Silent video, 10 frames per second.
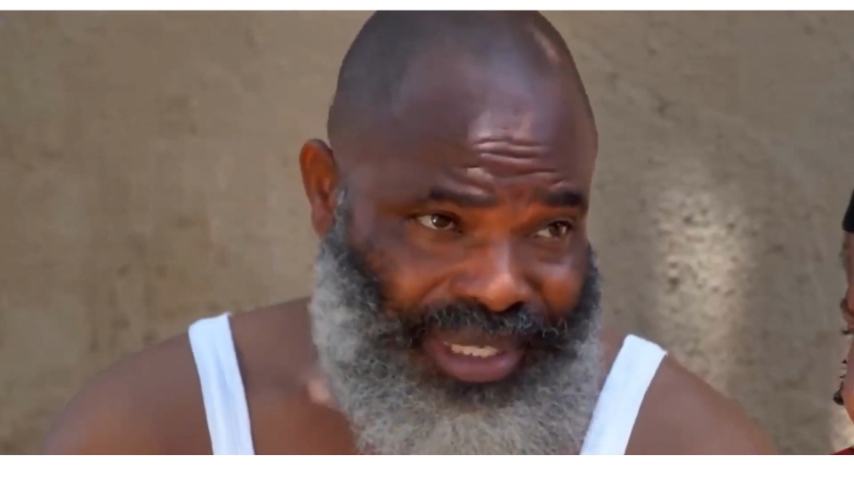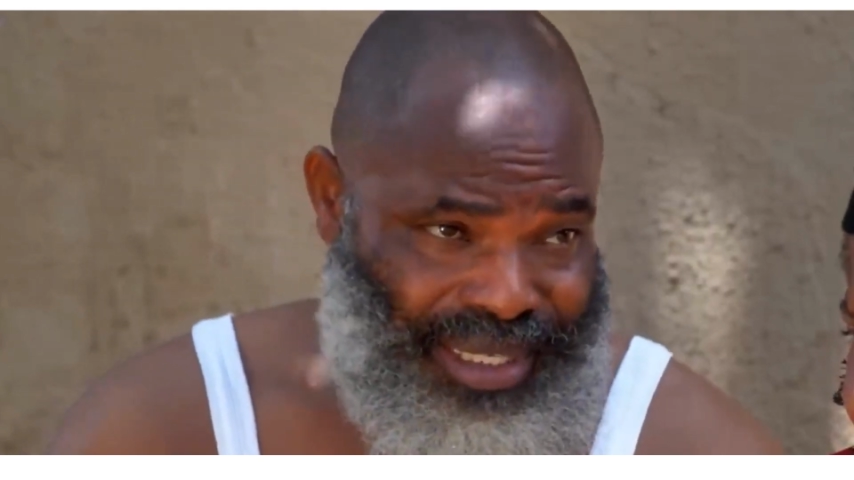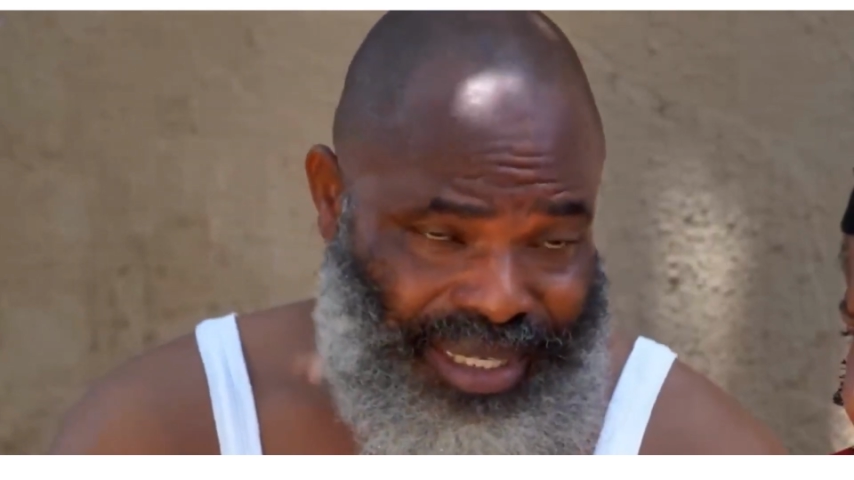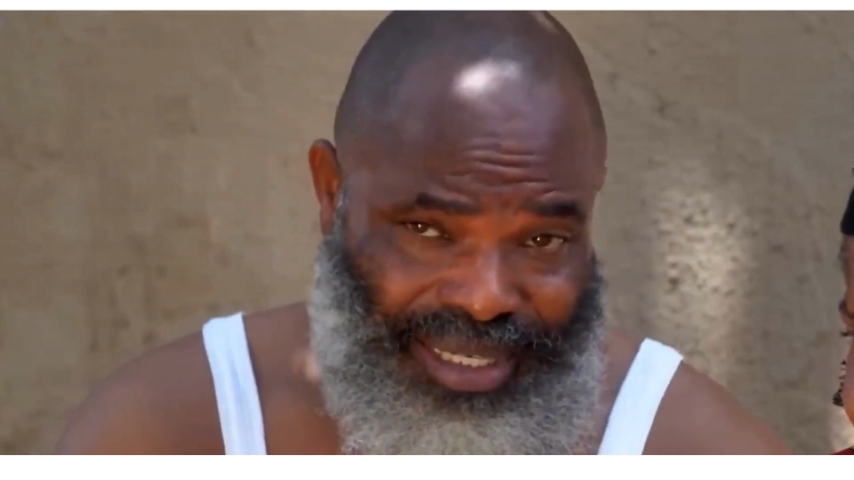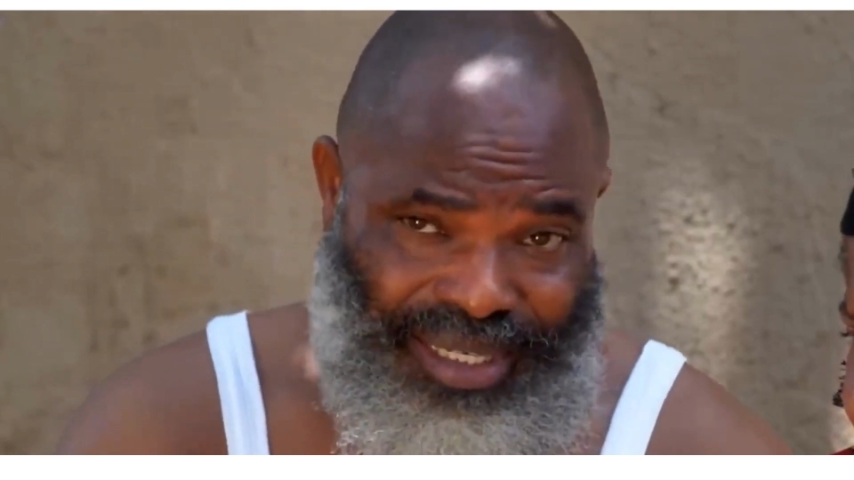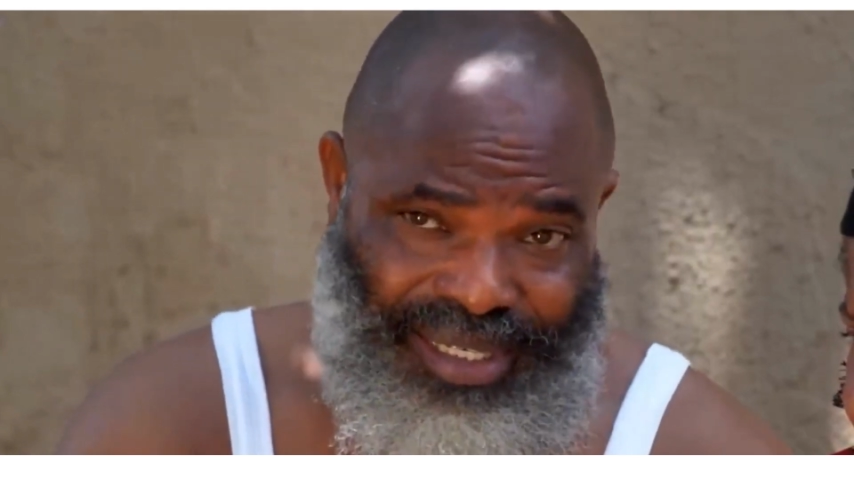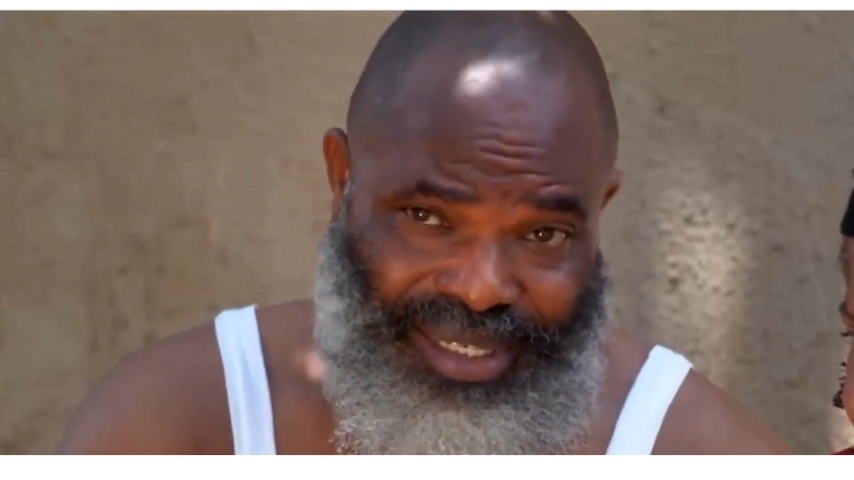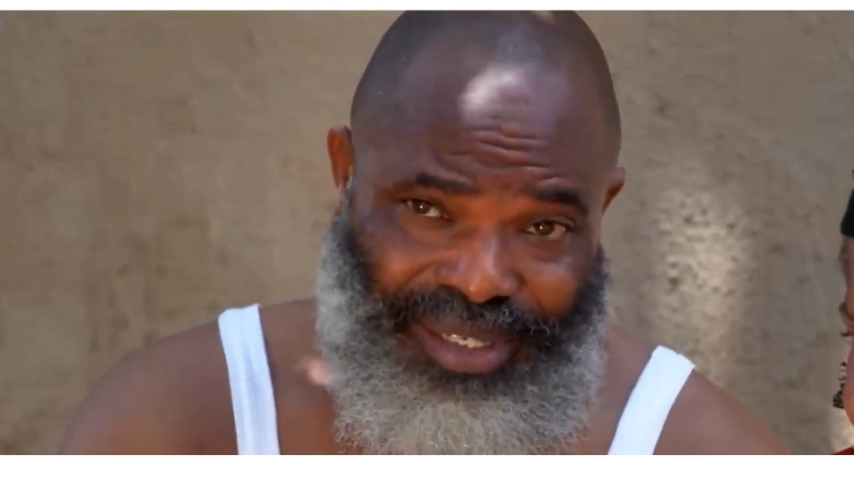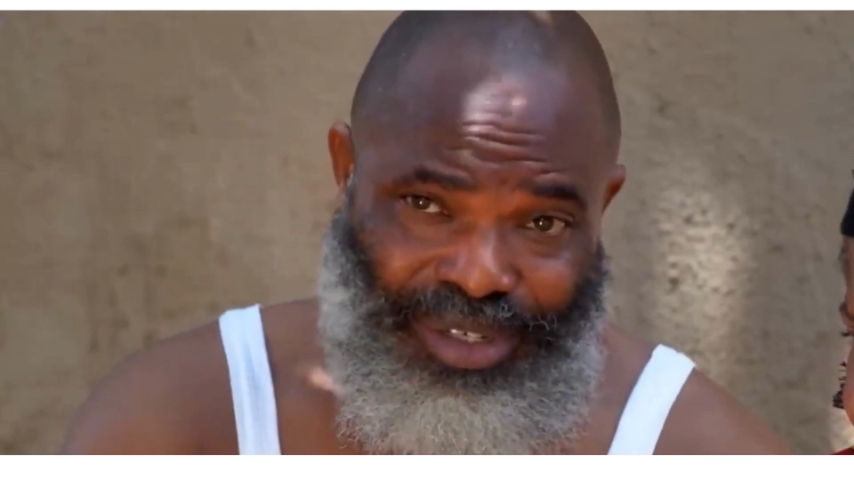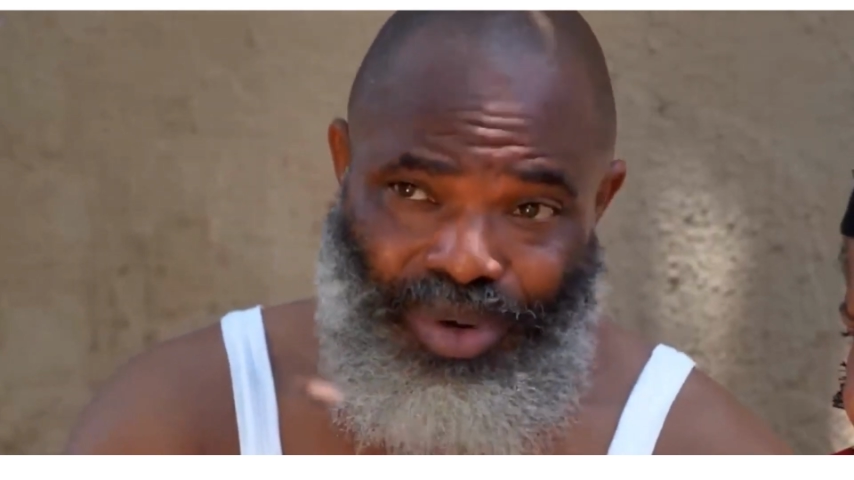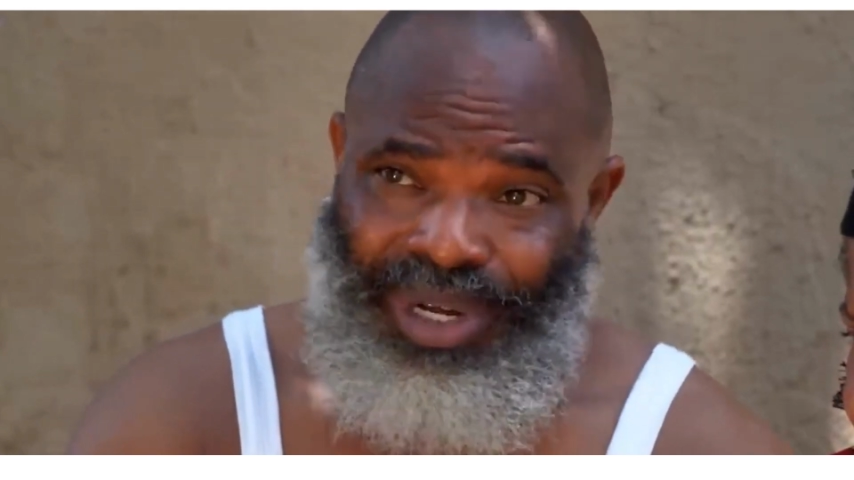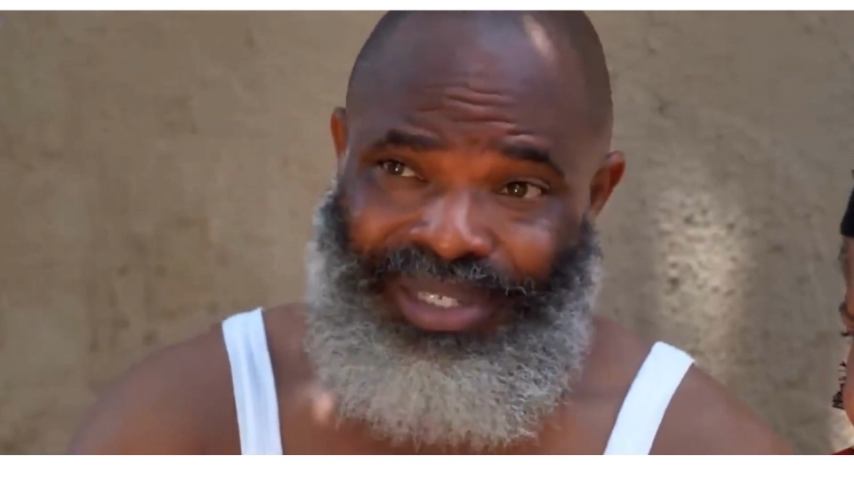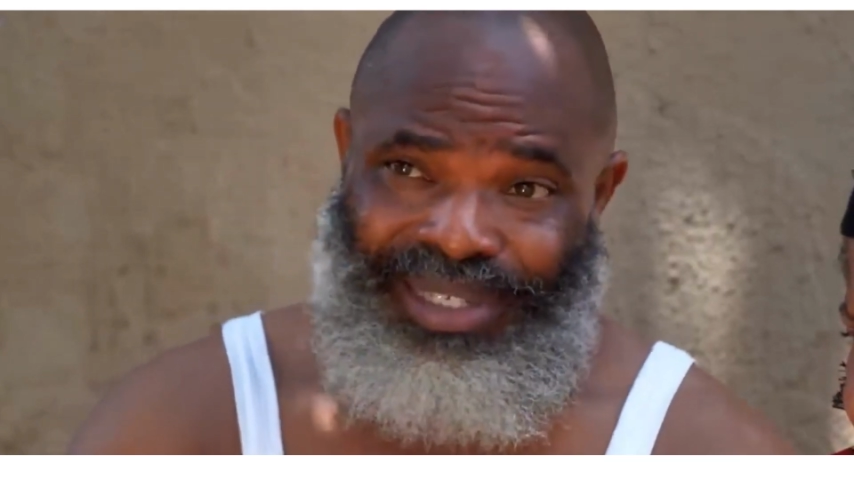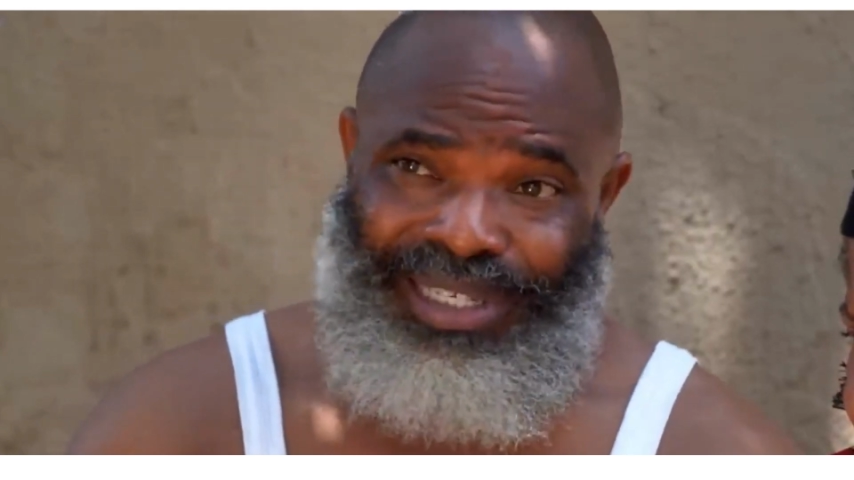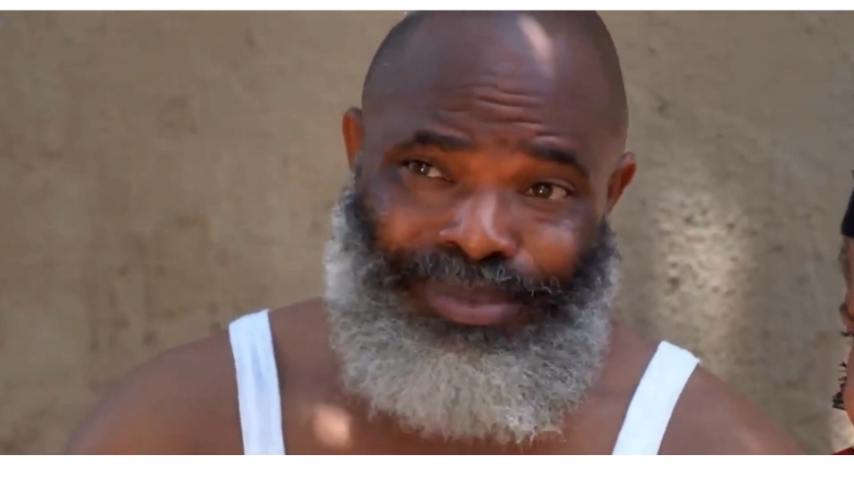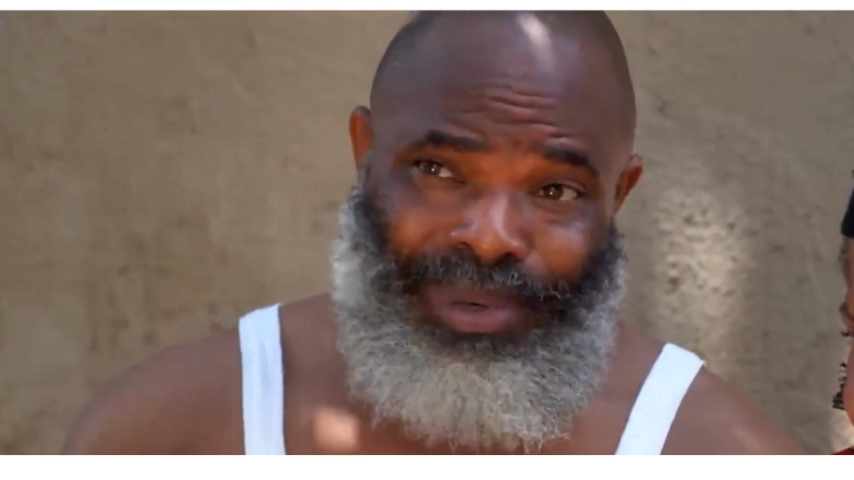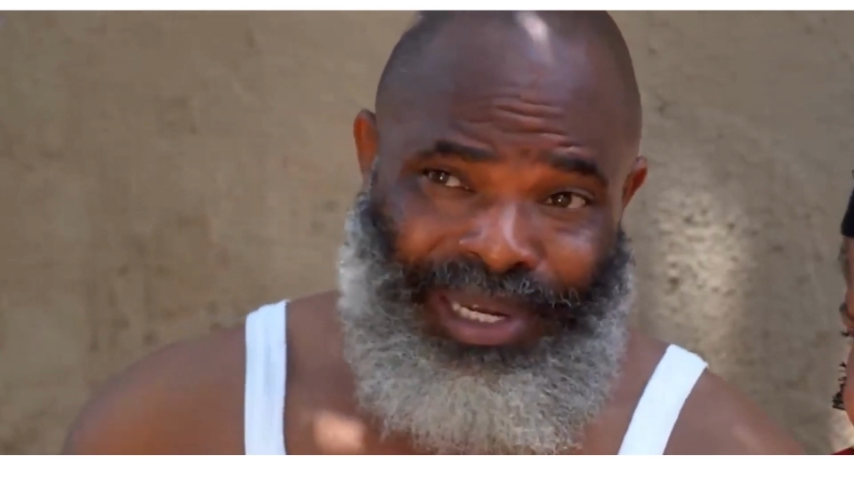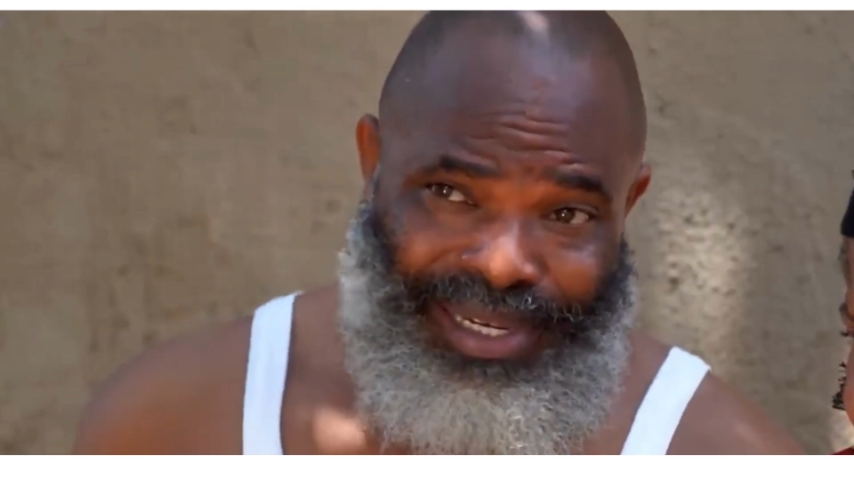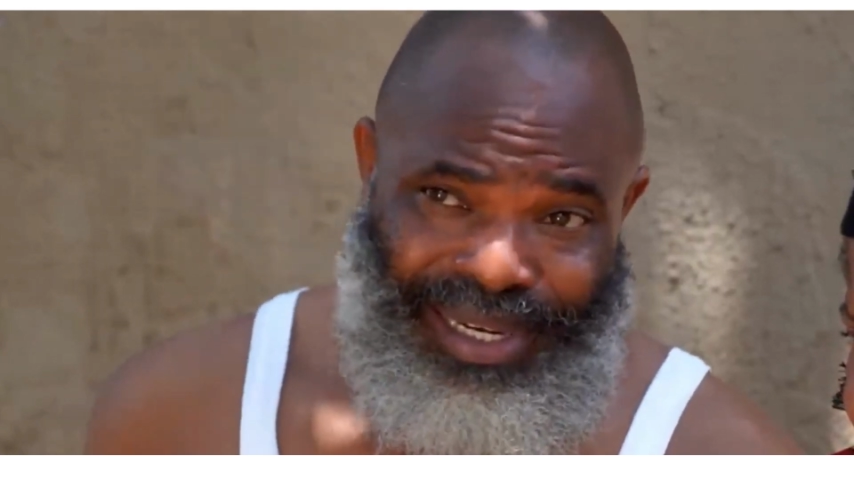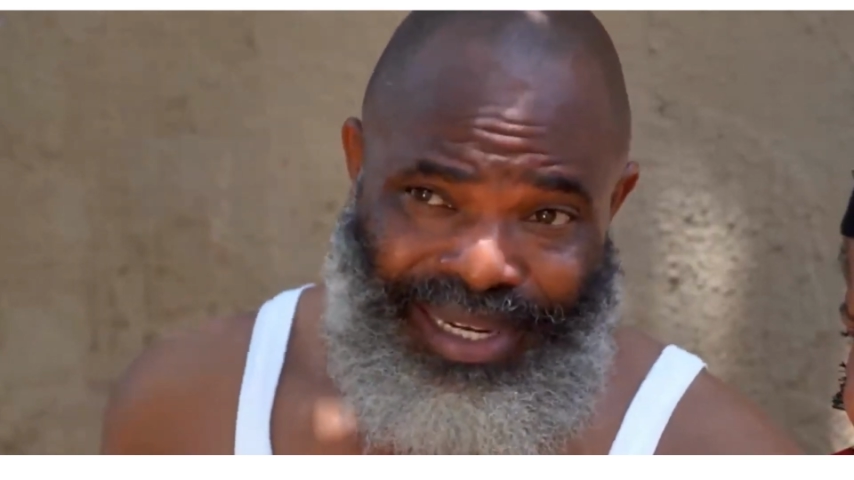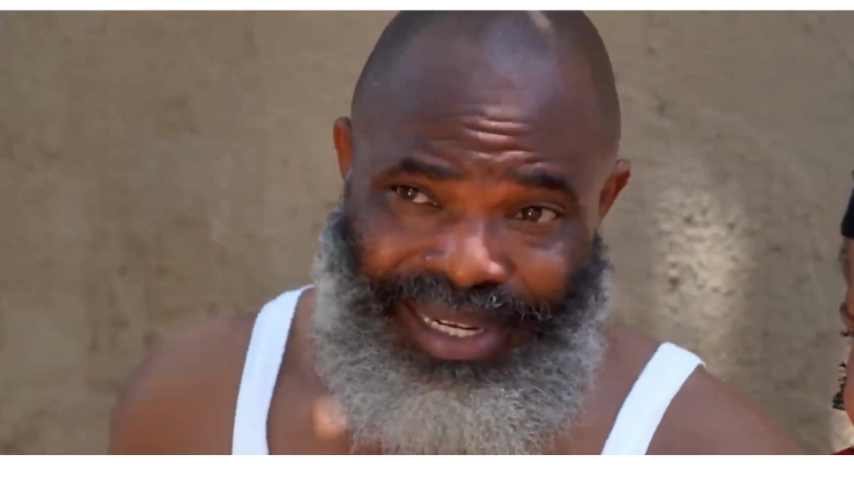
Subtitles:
and go and start paying